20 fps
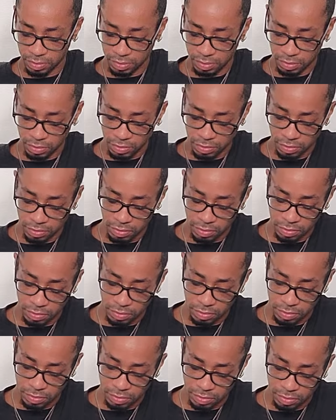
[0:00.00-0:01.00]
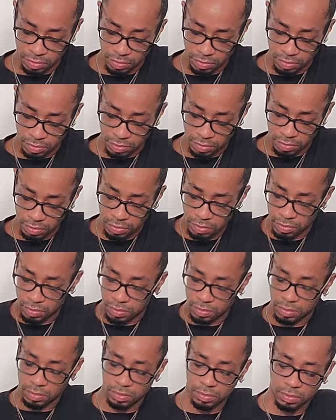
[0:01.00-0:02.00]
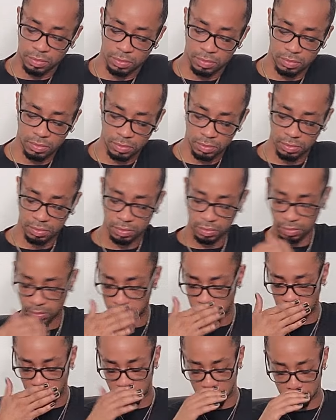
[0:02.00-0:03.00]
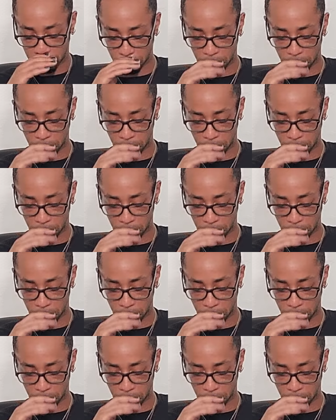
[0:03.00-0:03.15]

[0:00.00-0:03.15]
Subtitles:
Nobody speaks.